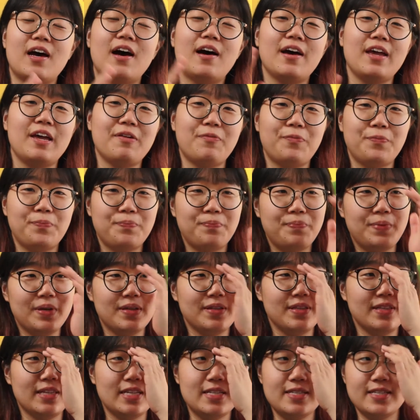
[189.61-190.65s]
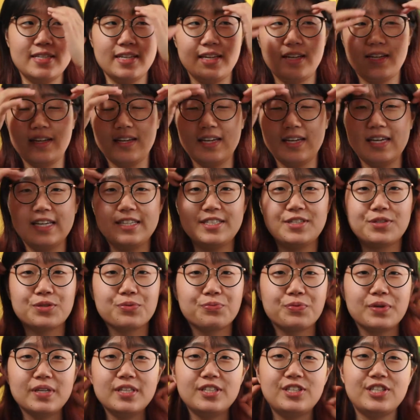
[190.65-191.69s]
I've been knitting
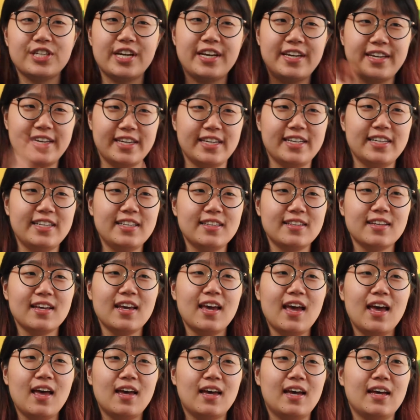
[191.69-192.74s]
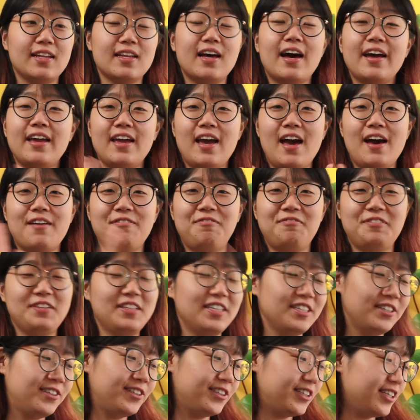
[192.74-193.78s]
Eastwind jacket, and I have
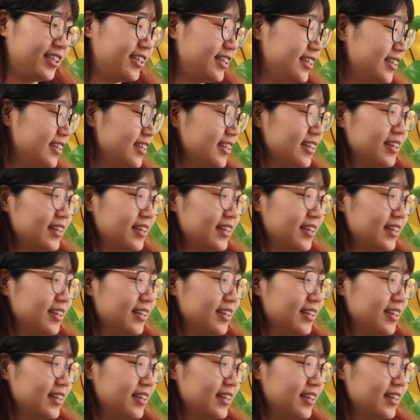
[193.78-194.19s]
finished it.